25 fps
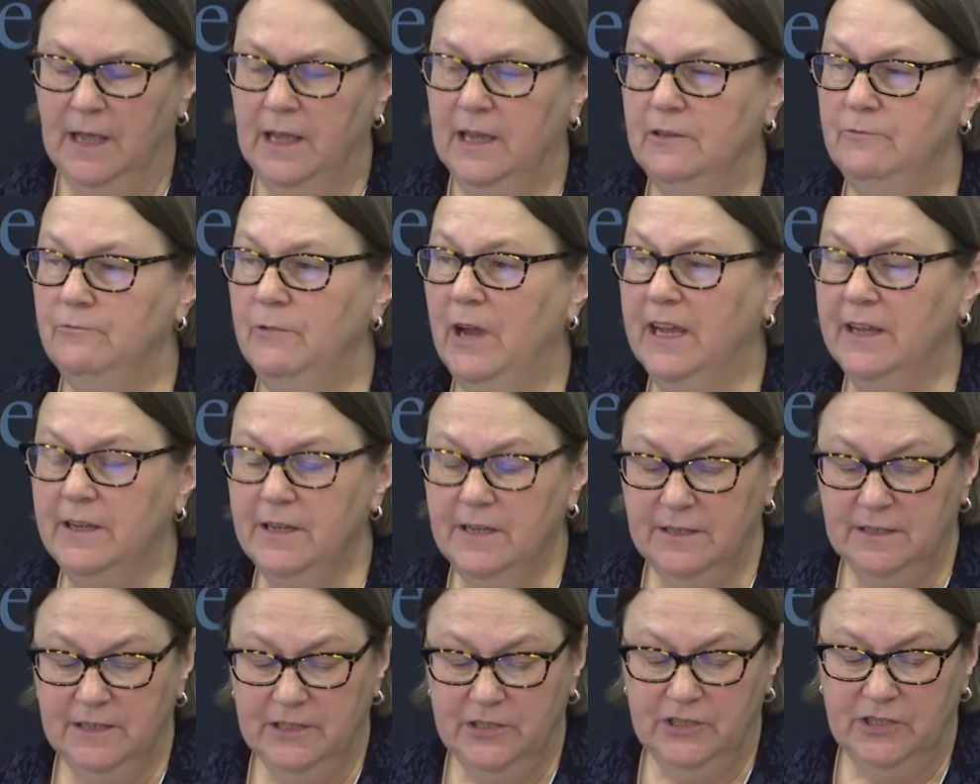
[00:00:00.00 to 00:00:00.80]
In
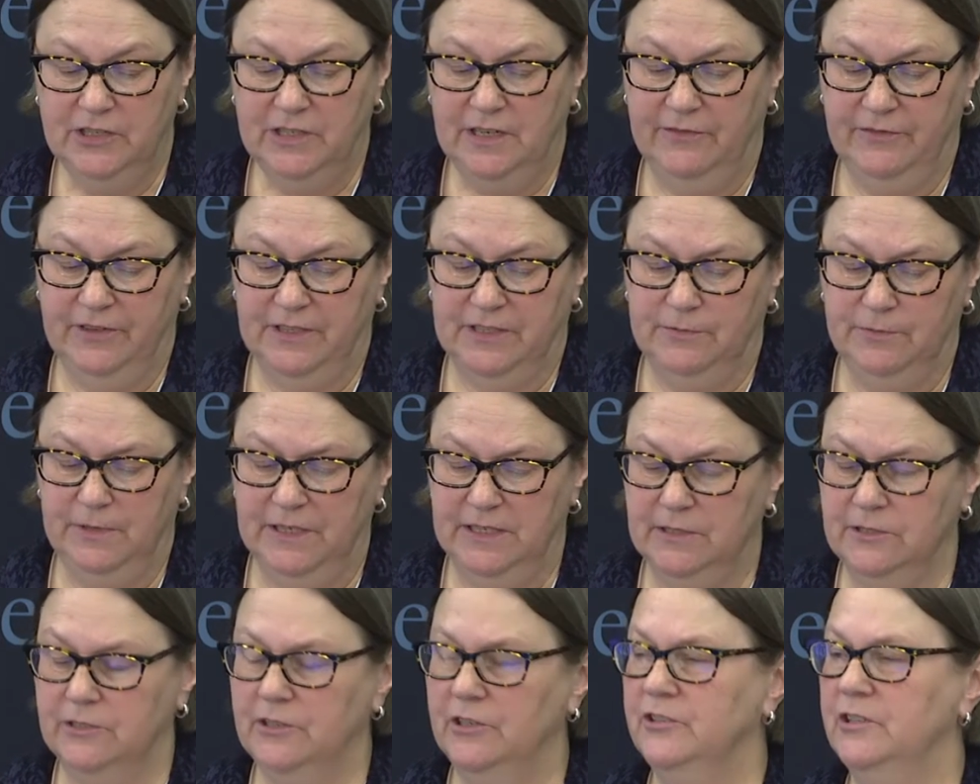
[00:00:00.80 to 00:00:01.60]
recognition of his
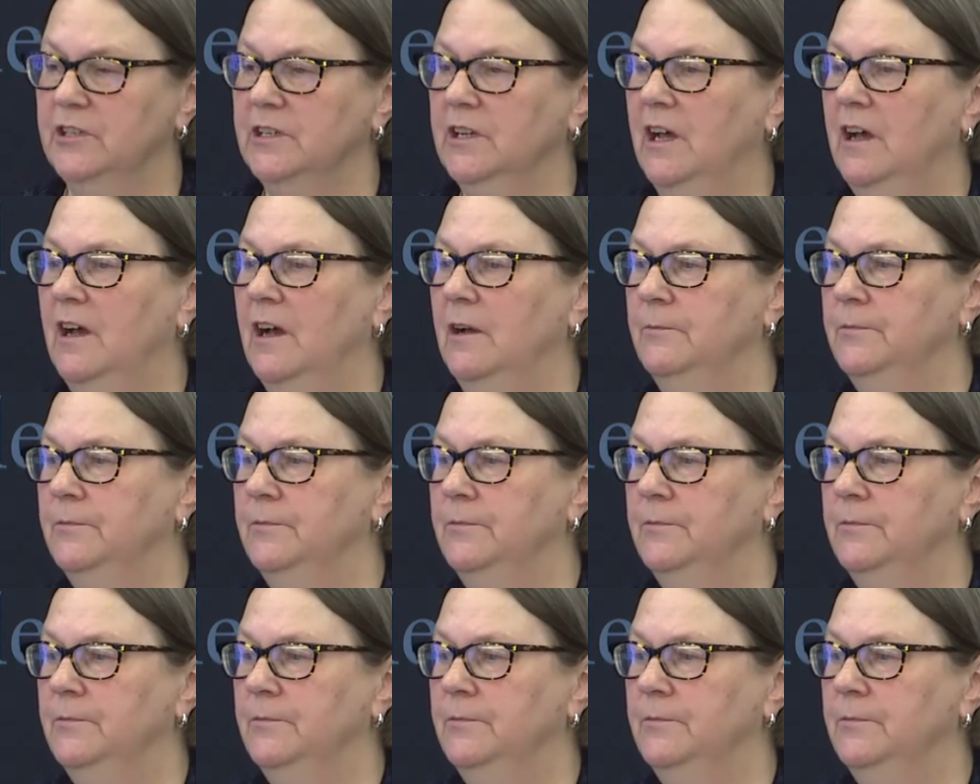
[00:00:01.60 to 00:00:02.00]
research and